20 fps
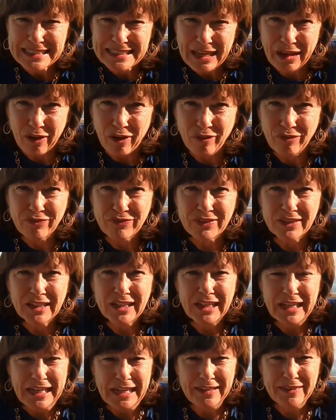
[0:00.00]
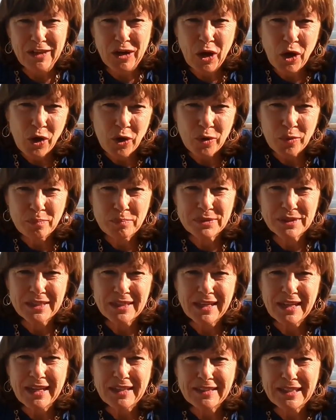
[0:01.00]
self in the hopes
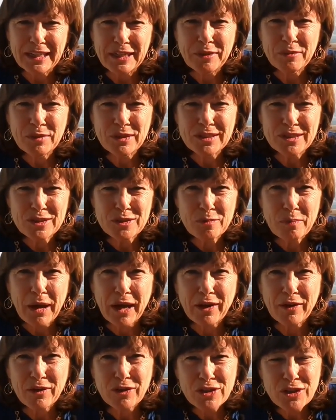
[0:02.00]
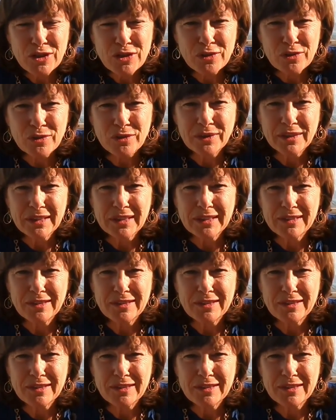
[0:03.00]
that it will inspire you